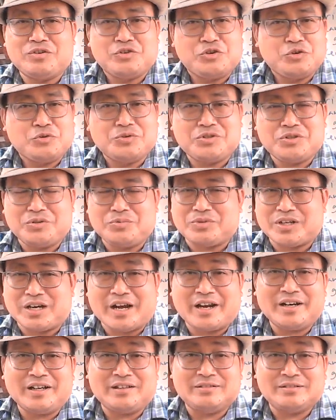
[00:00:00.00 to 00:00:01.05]
YouTube
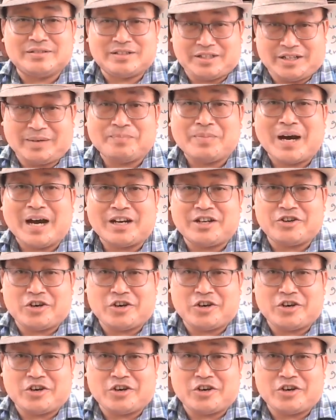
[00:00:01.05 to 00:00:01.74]
channel, Janpa